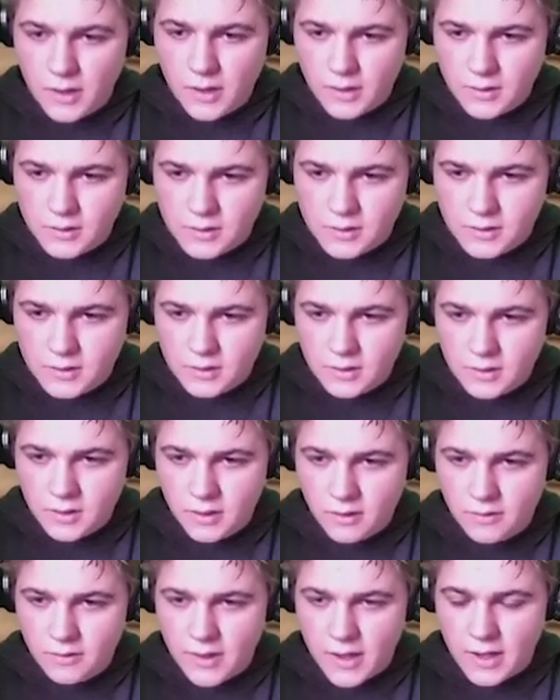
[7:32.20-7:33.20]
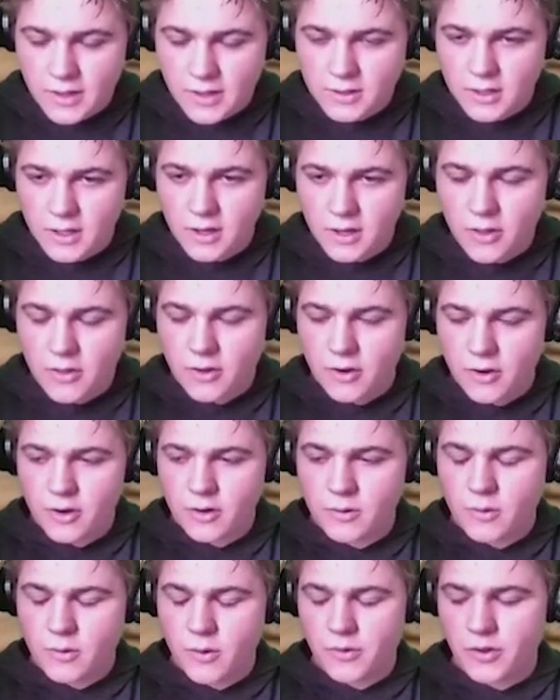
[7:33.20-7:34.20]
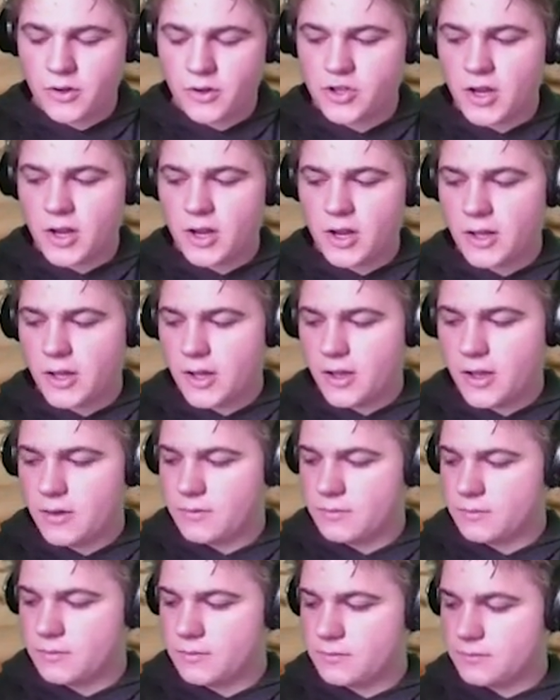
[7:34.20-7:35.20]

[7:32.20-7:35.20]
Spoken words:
And is that another, what was it, Sheng Li?